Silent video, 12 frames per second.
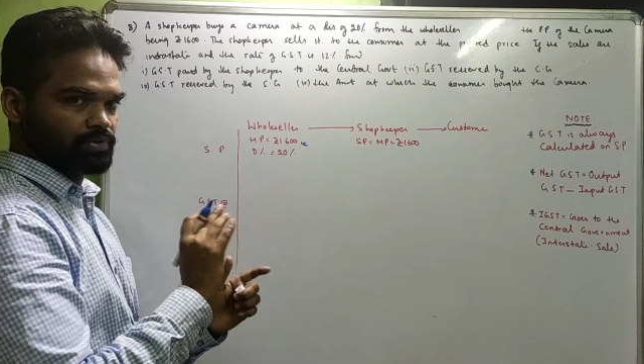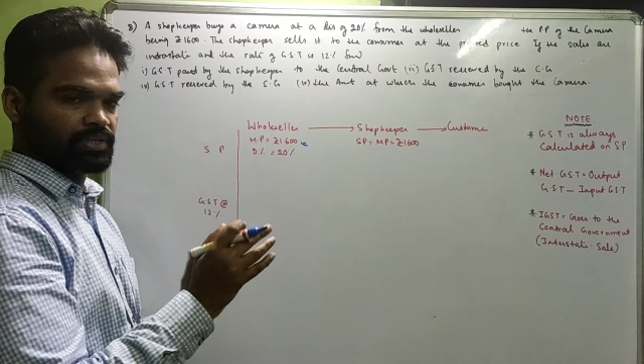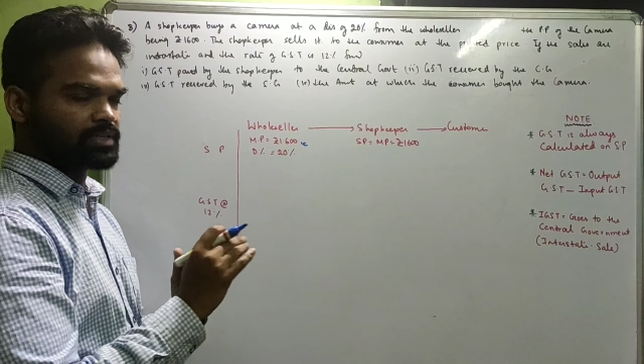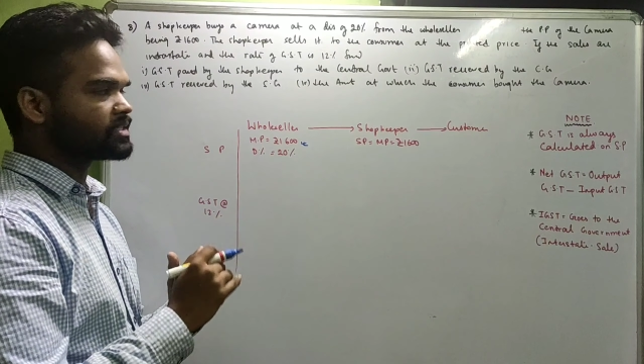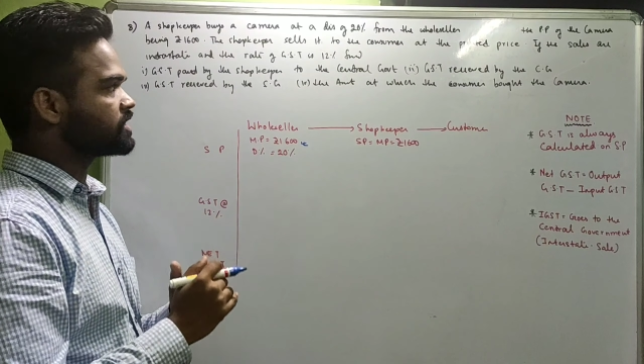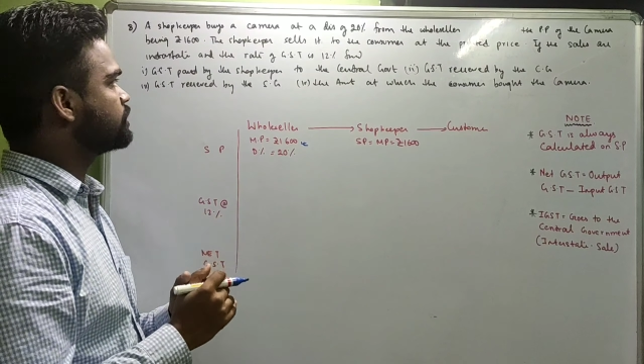
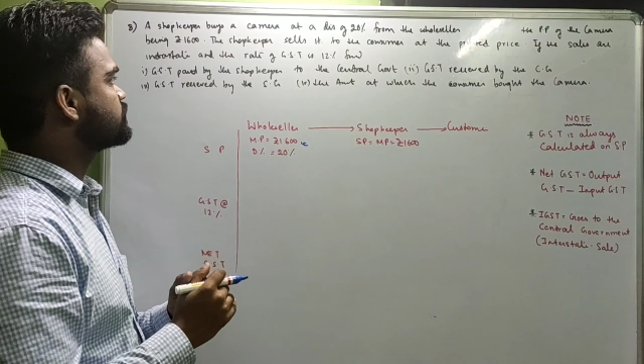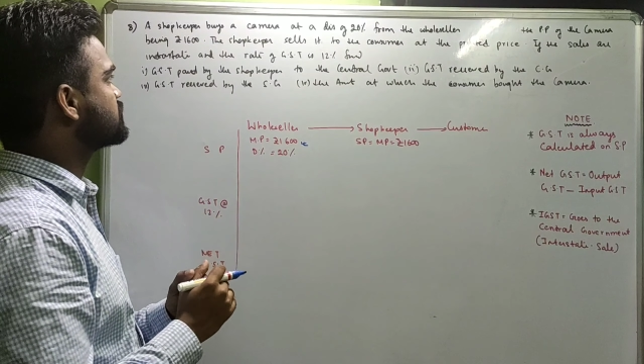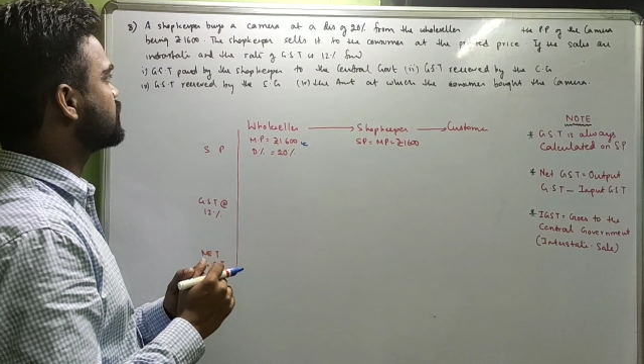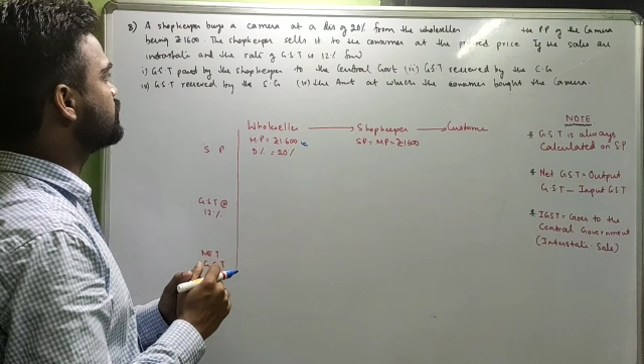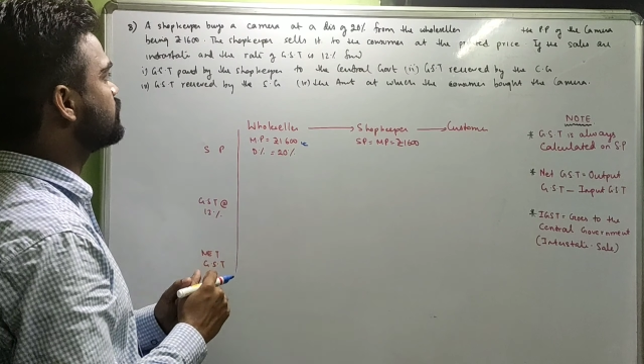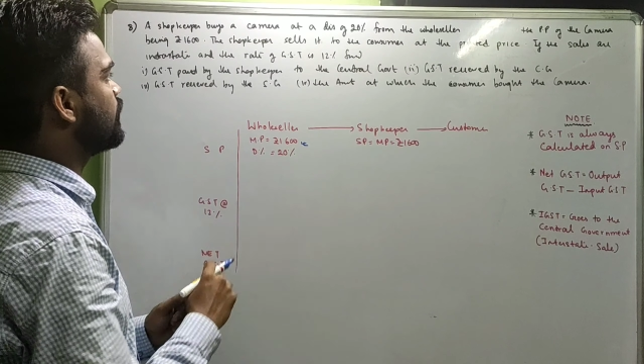within the same
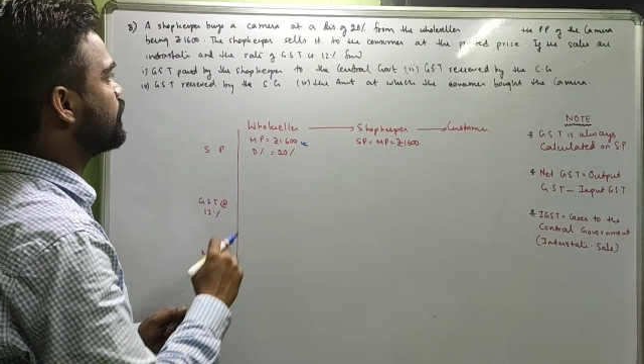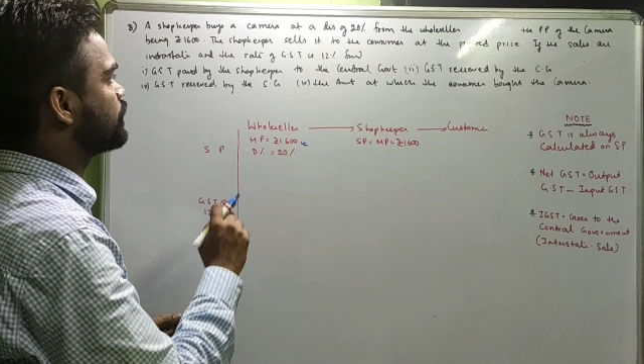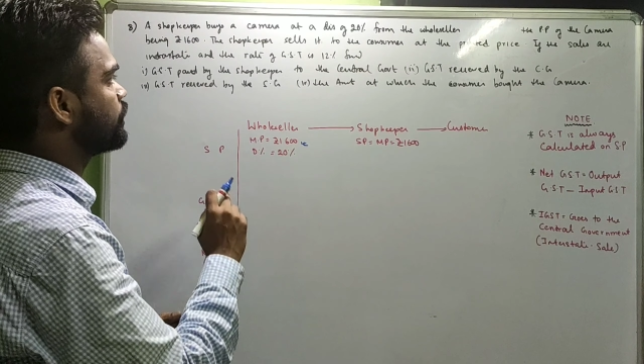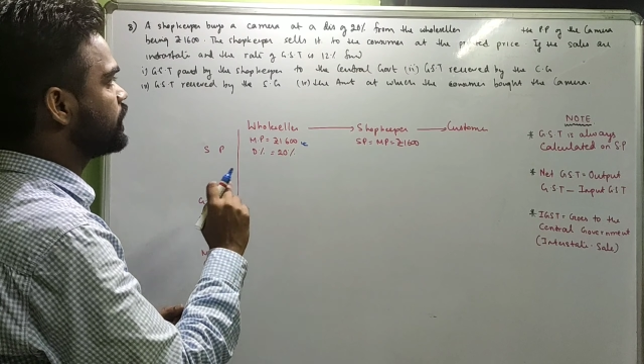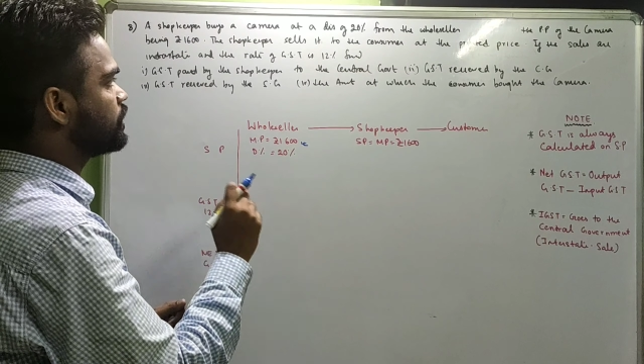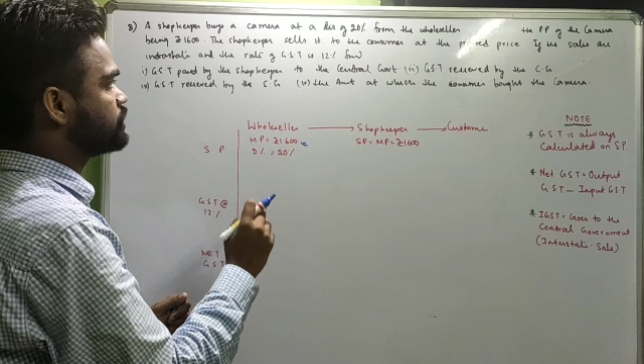state and
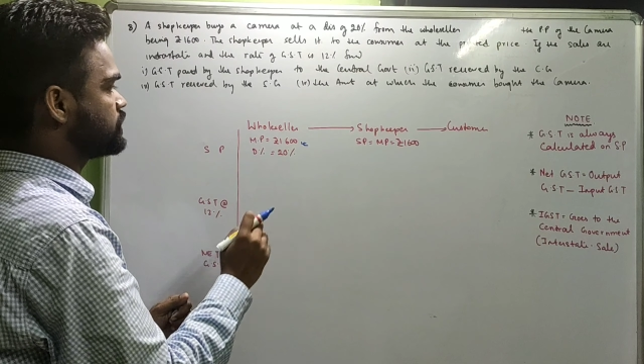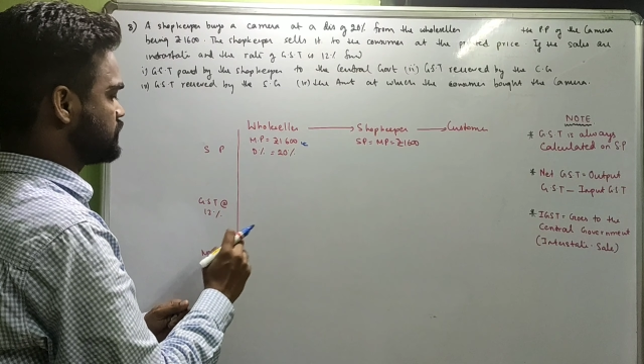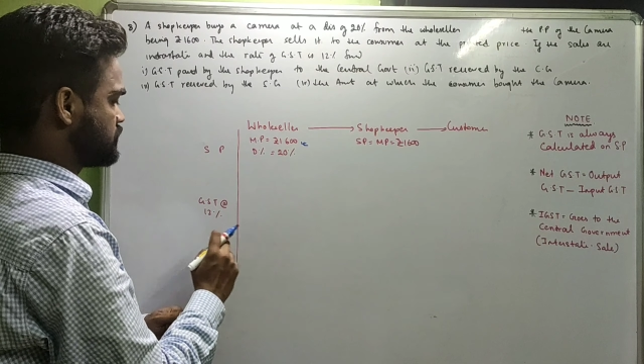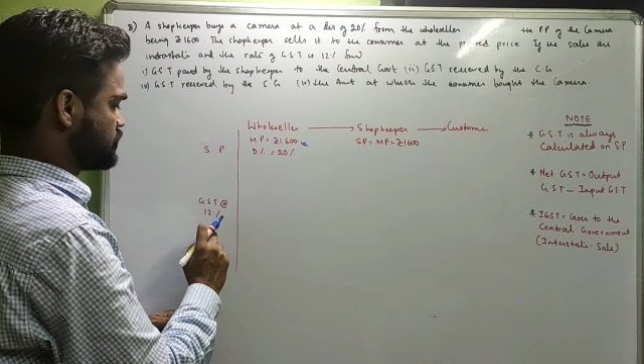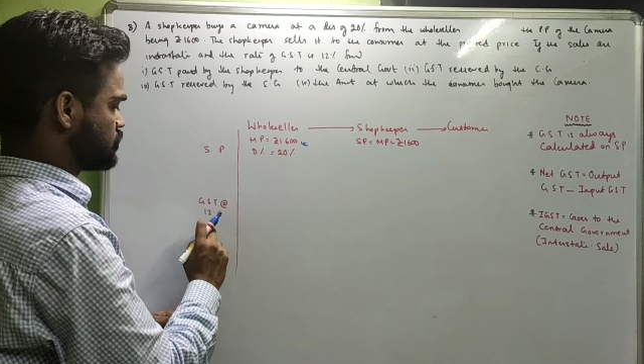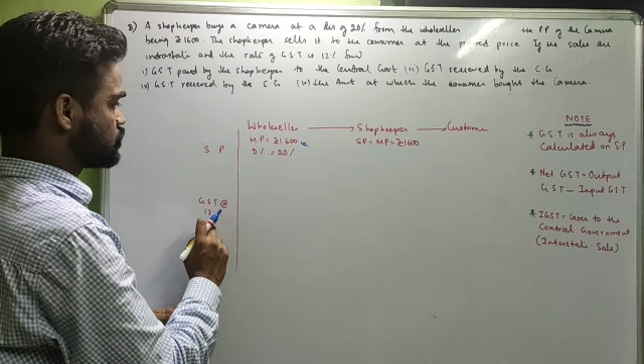the rate of
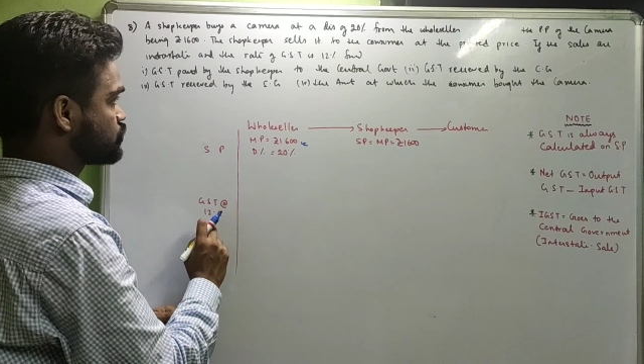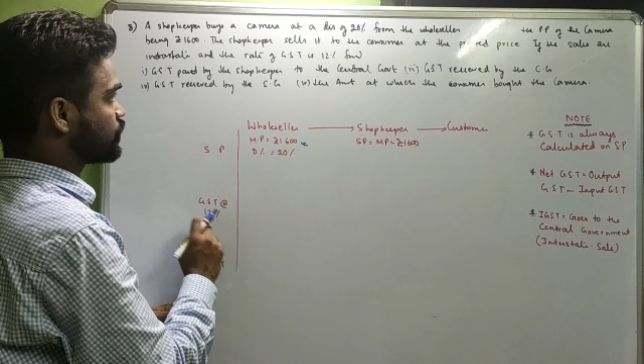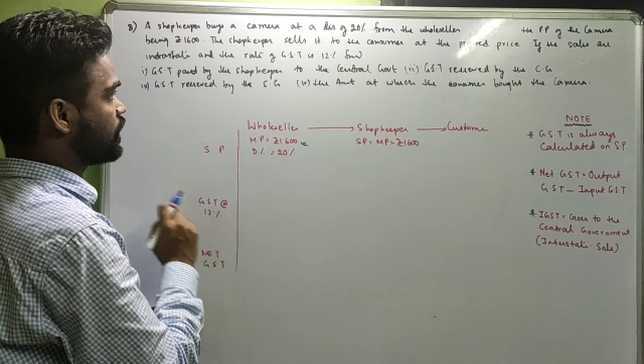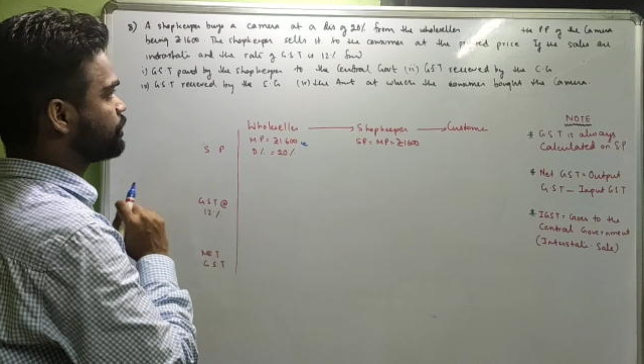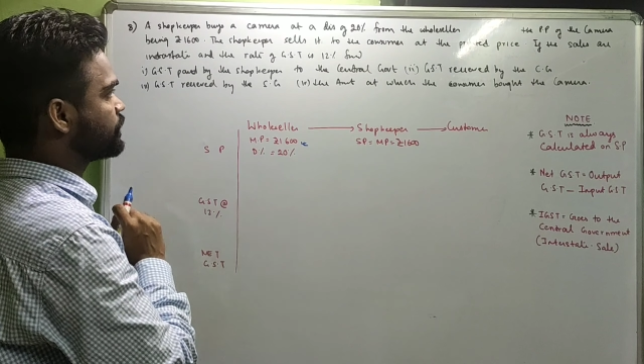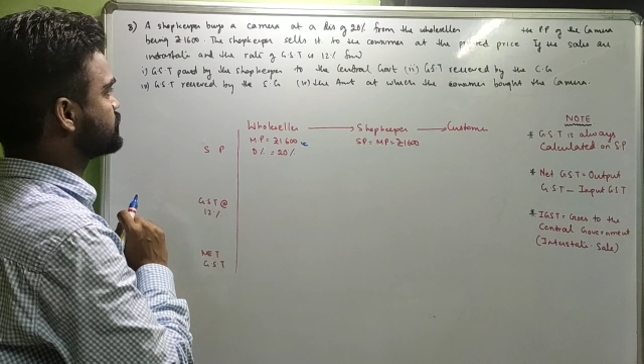GST is
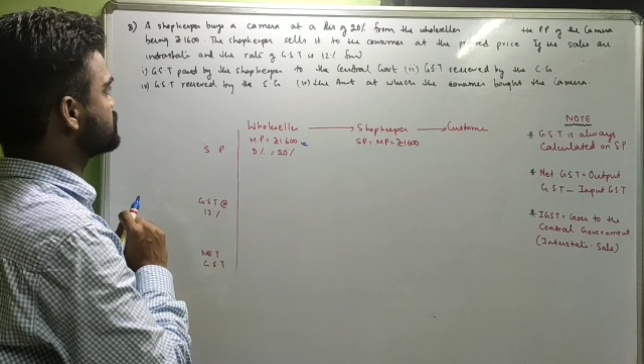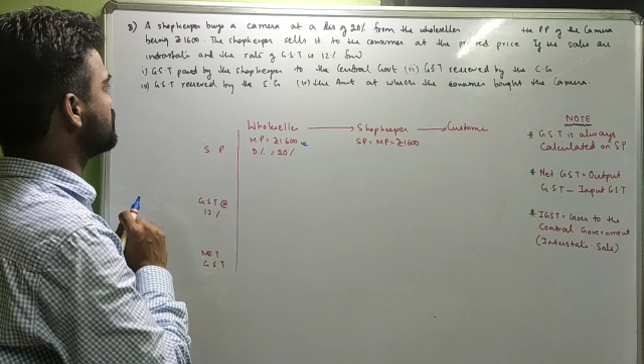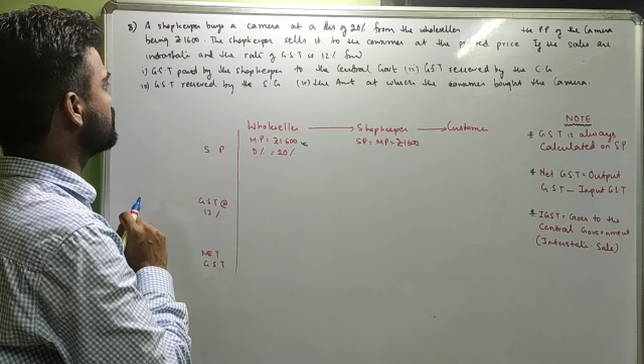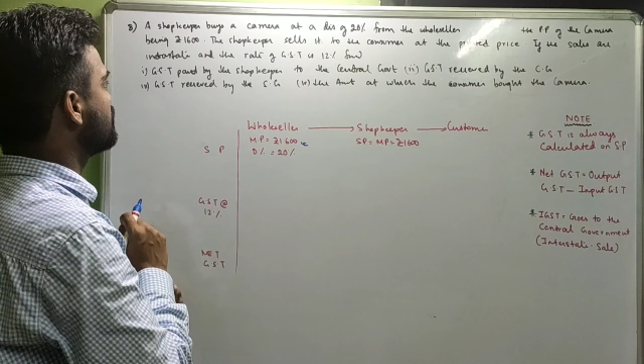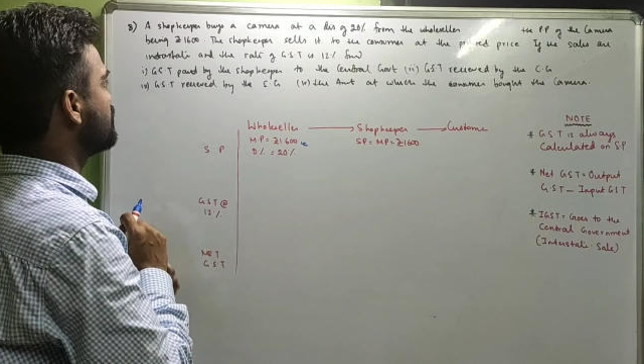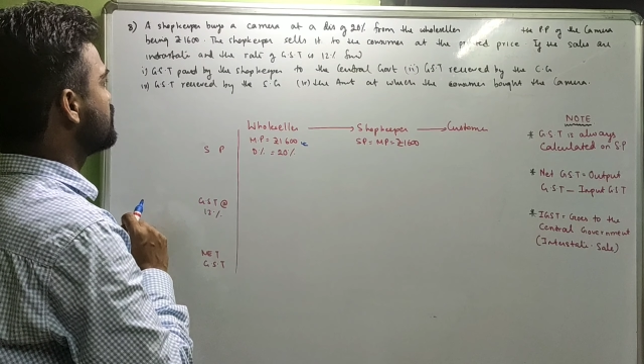12%,